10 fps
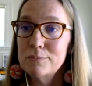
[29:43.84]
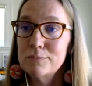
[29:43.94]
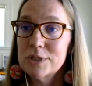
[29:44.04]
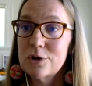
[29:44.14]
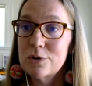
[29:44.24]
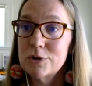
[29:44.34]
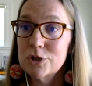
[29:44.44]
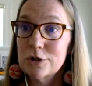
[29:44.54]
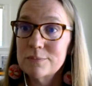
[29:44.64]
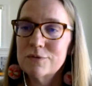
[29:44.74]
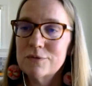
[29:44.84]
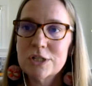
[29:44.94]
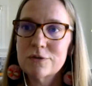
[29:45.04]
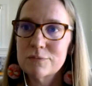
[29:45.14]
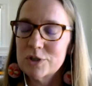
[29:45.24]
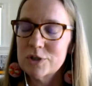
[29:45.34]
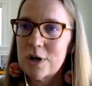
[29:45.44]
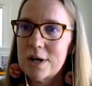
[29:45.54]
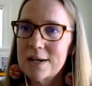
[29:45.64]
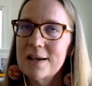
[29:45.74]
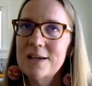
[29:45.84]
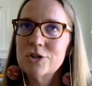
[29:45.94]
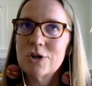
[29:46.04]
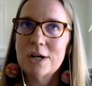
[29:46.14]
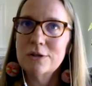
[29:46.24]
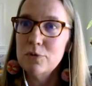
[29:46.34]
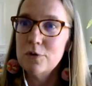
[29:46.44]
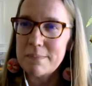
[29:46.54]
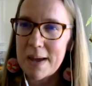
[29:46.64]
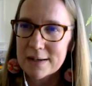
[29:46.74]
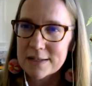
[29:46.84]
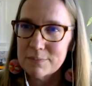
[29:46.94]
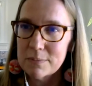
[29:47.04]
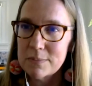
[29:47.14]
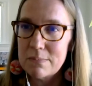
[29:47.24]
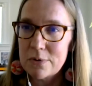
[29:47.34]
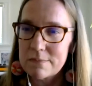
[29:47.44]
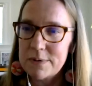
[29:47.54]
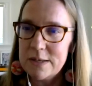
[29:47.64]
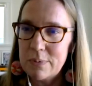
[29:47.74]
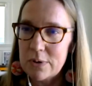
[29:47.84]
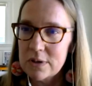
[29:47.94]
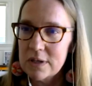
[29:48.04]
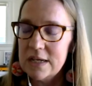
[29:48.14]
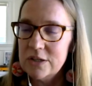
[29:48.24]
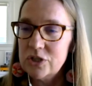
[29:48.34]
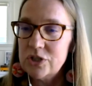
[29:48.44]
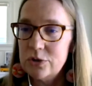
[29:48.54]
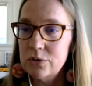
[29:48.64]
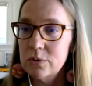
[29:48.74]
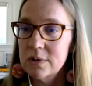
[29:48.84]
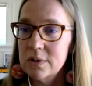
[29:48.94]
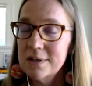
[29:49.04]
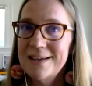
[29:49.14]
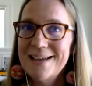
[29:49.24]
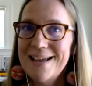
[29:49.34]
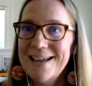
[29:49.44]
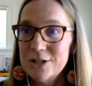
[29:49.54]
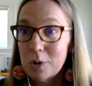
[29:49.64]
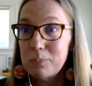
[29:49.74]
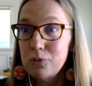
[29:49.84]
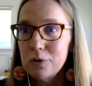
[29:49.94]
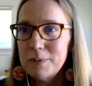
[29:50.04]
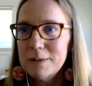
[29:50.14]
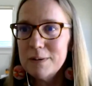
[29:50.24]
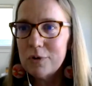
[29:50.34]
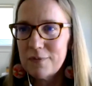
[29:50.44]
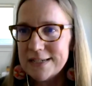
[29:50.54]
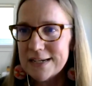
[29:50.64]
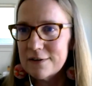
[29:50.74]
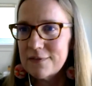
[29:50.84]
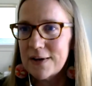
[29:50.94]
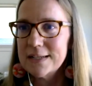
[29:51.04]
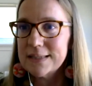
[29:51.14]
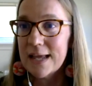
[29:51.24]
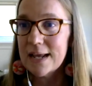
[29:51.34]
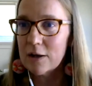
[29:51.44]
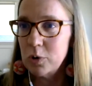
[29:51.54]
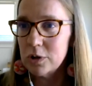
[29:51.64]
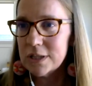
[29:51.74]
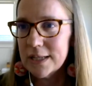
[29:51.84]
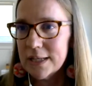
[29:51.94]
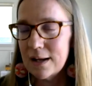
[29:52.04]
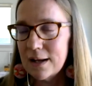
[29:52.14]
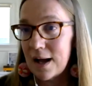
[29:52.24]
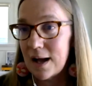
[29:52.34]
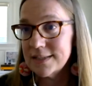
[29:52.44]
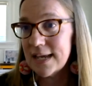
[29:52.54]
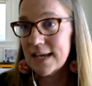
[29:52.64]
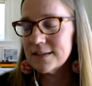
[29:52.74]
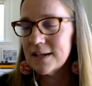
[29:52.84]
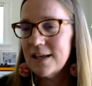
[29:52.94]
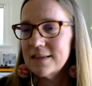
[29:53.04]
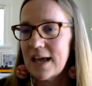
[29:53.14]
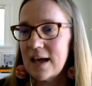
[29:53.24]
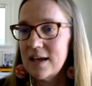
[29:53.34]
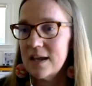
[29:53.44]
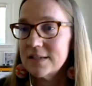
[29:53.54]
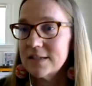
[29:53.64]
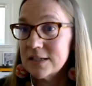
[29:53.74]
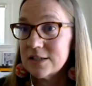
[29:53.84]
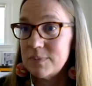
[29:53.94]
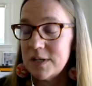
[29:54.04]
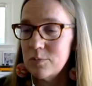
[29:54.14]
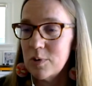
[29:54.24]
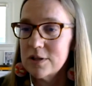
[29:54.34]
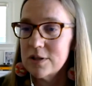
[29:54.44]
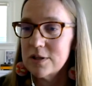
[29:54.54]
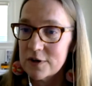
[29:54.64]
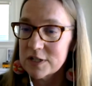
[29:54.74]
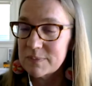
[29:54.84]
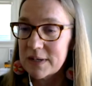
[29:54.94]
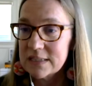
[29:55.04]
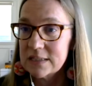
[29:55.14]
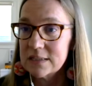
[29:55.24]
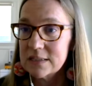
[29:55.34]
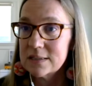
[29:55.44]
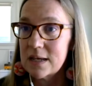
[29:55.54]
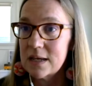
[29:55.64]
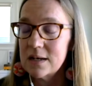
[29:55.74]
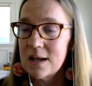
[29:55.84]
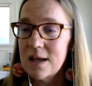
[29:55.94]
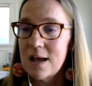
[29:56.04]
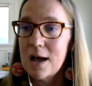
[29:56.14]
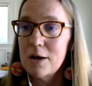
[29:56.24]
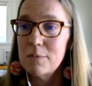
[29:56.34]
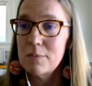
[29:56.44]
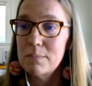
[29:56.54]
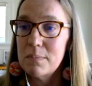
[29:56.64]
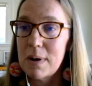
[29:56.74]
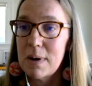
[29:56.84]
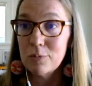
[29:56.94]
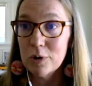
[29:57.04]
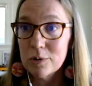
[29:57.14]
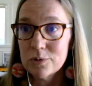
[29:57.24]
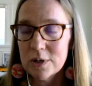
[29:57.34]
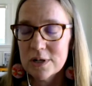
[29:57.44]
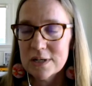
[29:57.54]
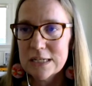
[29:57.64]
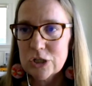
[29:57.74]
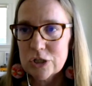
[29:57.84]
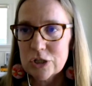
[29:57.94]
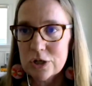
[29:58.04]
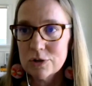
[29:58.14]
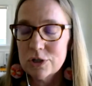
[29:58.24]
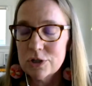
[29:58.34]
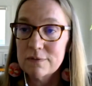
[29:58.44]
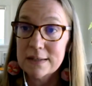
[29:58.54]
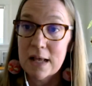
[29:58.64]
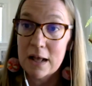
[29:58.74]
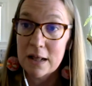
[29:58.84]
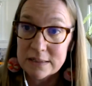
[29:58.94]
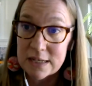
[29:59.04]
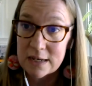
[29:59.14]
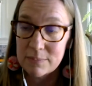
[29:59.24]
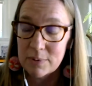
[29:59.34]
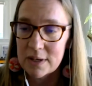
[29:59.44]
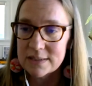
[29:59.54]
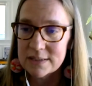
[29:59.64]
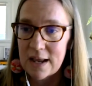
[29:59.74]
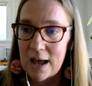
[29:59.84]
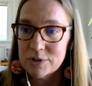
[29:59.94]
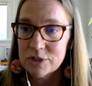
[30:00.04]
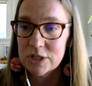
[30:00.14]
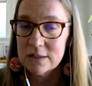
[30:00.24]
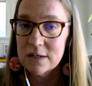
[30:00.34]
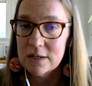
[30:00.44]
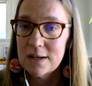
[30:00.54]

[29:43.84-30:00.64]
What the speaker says: So in terms of just from straight trying to move the maximum number of people into a pool of people who have identified as will click on content, that tends to be one of the first places that I work with organizations to go to if that's on the table as an option.